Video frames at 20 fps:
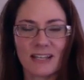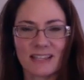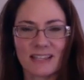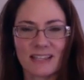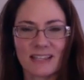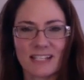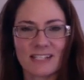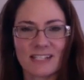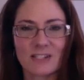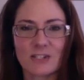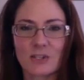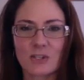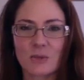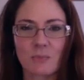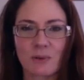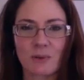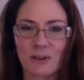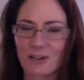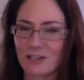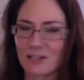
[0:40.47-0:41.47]
these
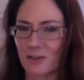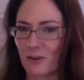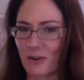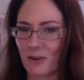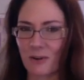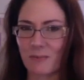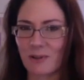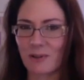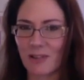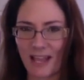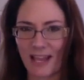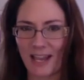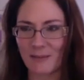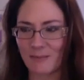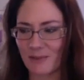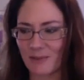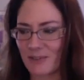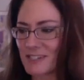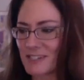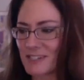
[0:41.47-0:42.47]
super adorable
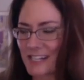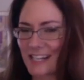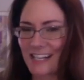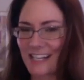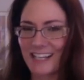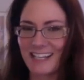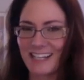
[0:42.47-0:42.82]
animals